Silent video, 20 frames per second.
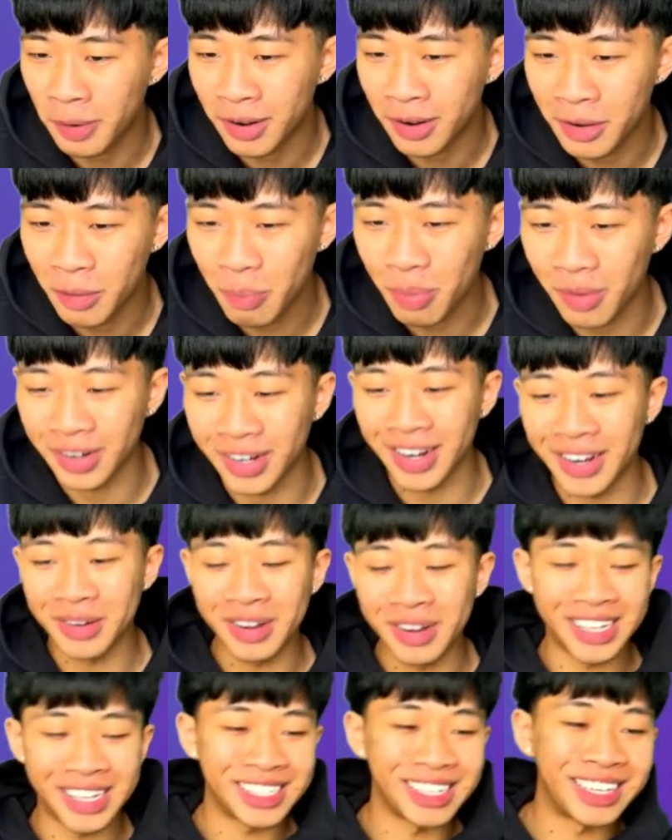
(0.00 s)
up on the
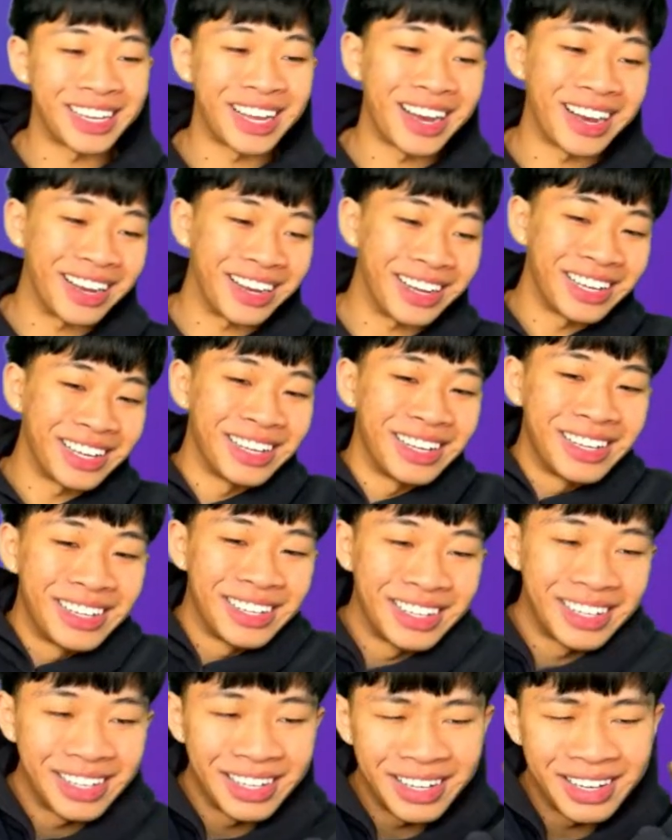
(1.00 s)
Newcastle attack.
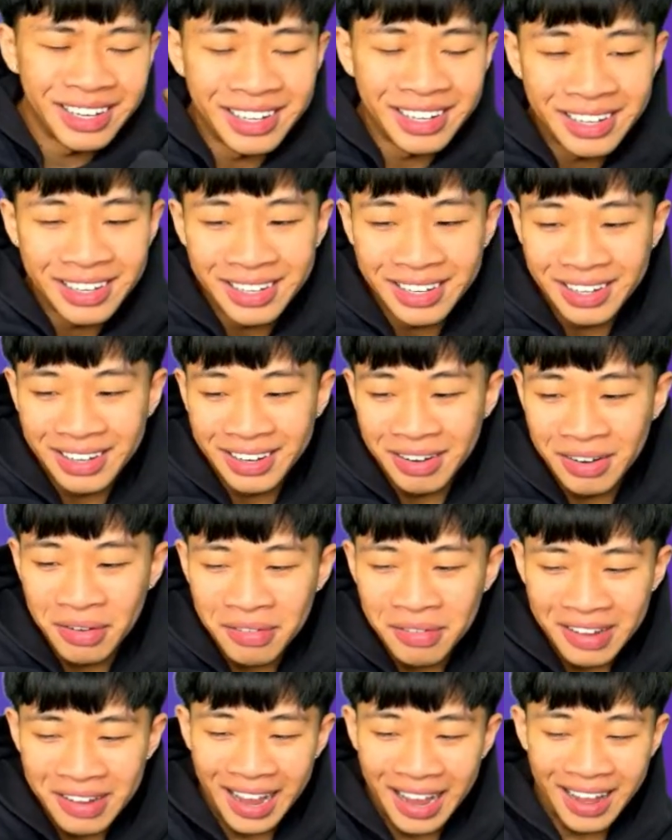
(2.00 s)

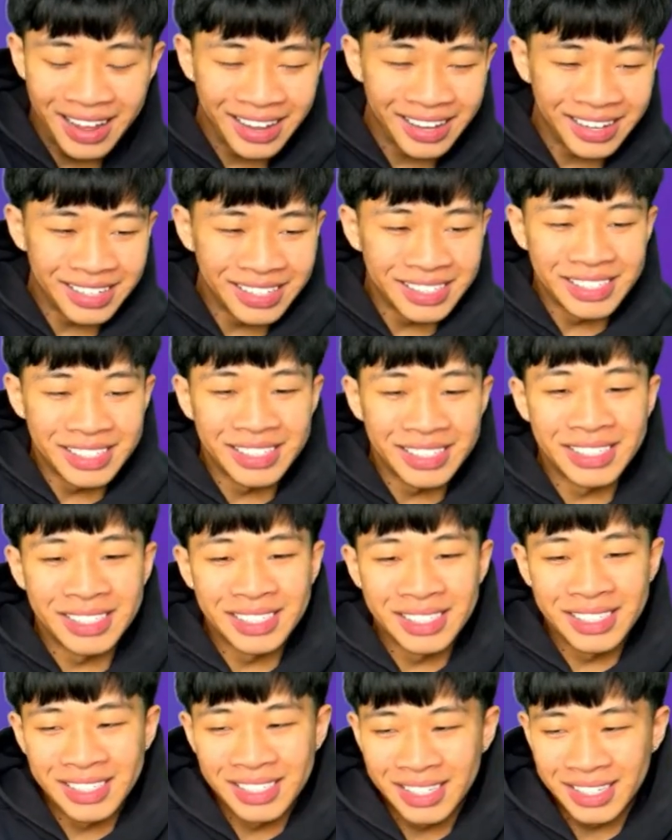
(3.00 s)
Love that.
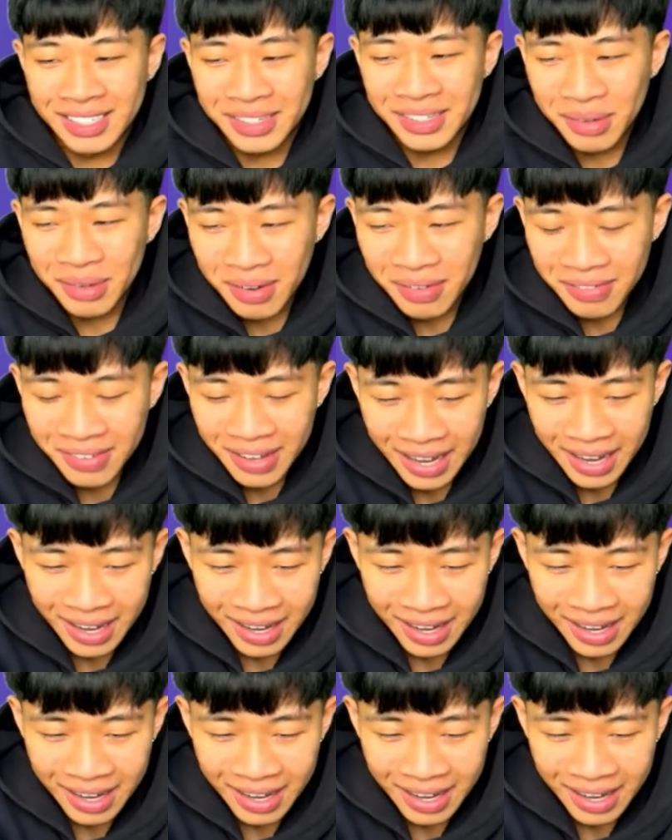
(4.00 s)
I do love that.